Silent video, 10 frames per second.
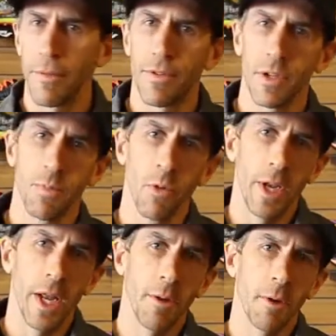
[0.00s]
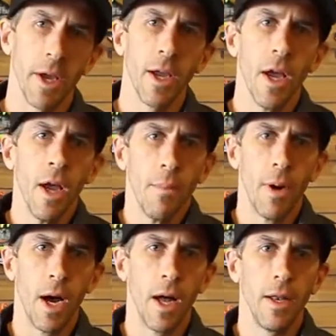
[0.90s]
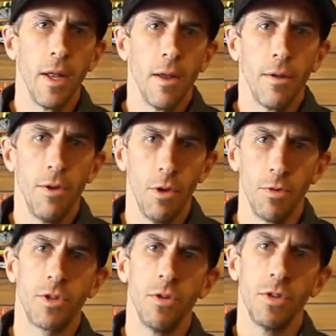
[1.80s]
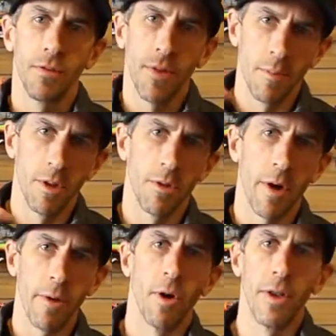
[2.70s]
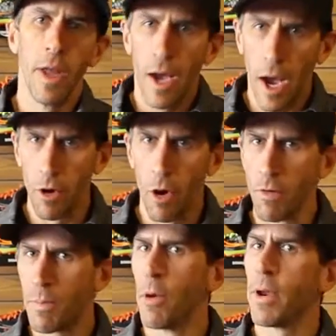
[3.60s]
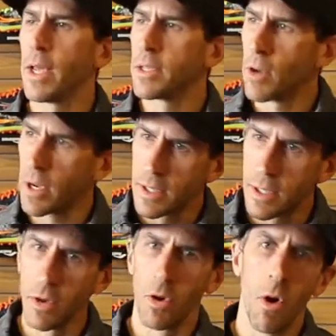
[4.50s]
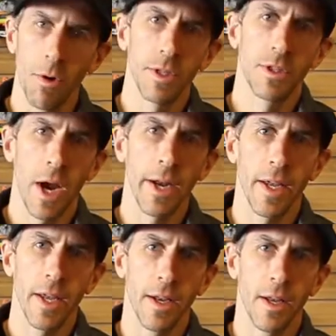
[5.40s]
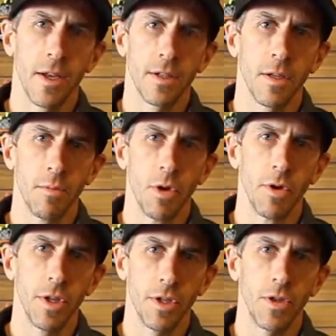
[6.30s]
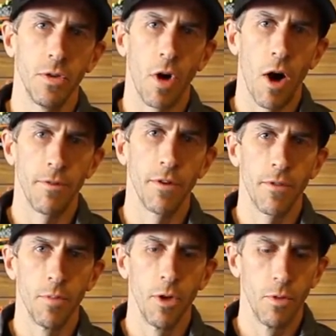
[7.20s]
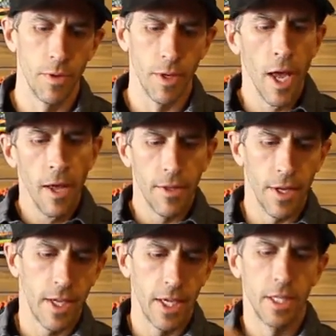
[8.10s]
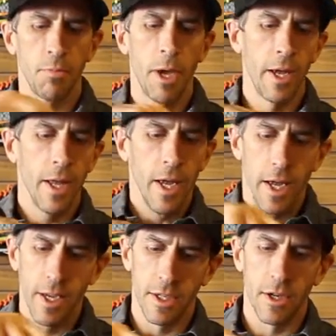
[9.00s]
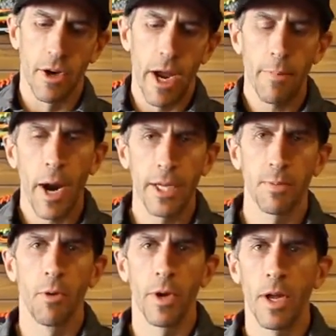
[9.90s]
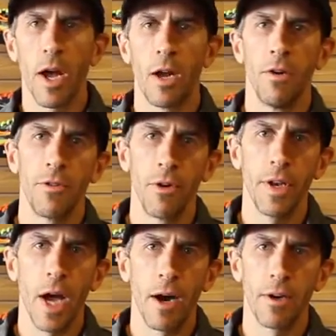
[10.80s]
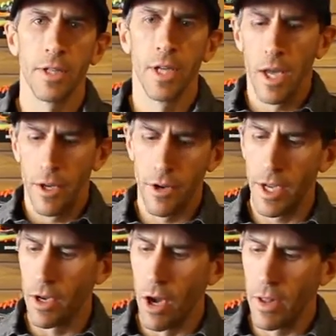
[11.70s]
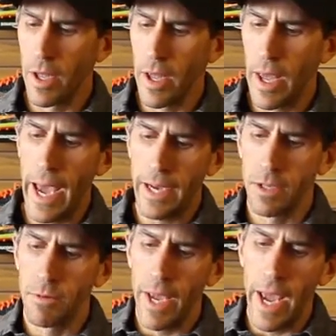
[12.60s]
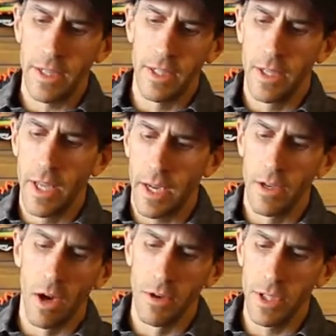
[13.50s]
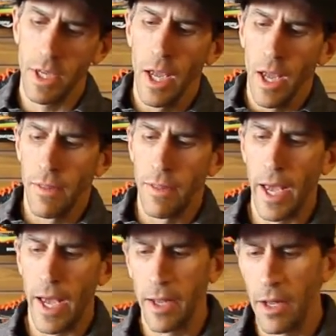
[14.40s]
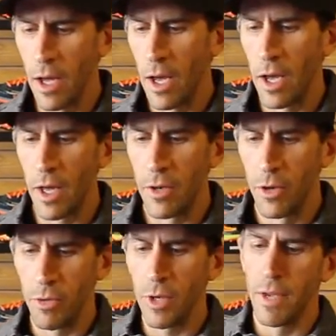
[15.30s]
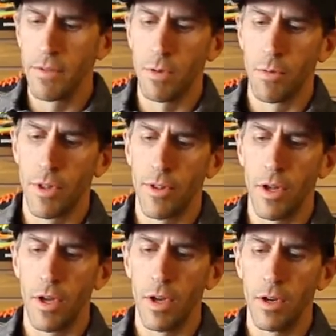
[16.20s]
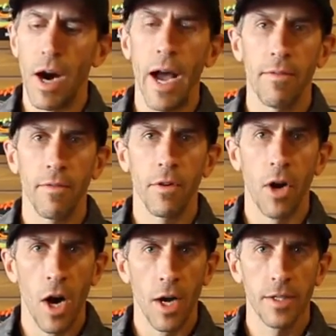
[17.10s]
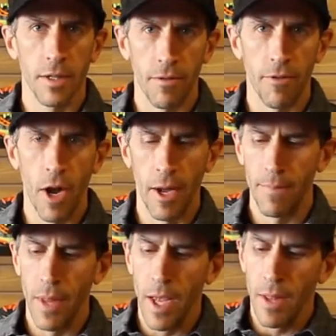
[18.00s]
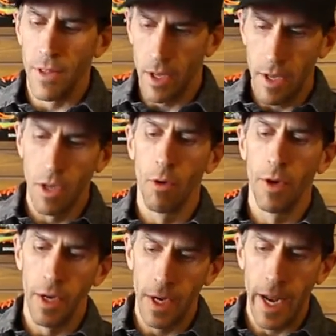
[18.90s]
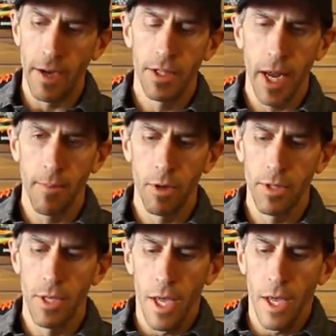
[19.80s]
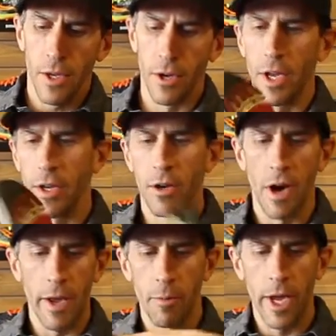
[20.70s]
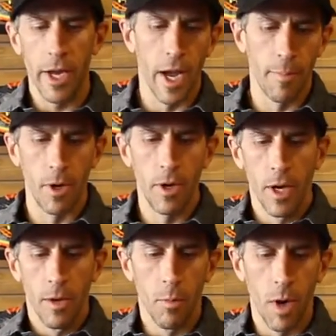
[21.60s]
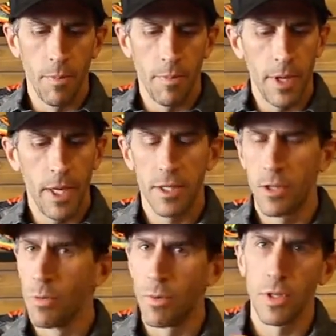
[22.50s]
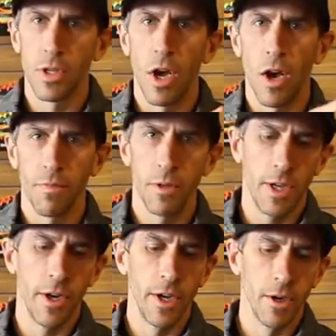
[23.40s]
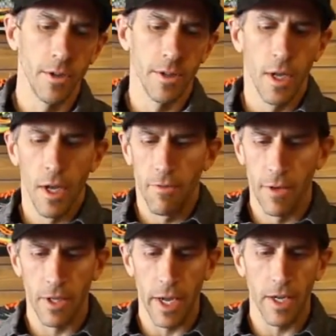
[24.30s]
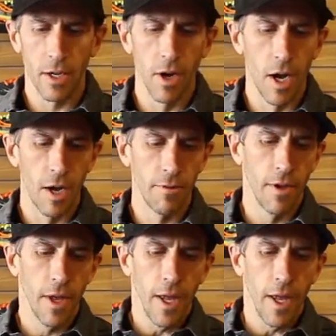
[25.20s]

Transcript: this point anyway, but Newton shoes if I'm in the right one. I overpronate, so I still always try to get in a stability shoe offered from Newton. The Kismet is a great price point, $130. You're getting all the action reaction technology that Newton gives you with the live lugs in the front that go in and out of chambers. You're getting a lightweight upper, one piece, super soft materials, fits like a glove,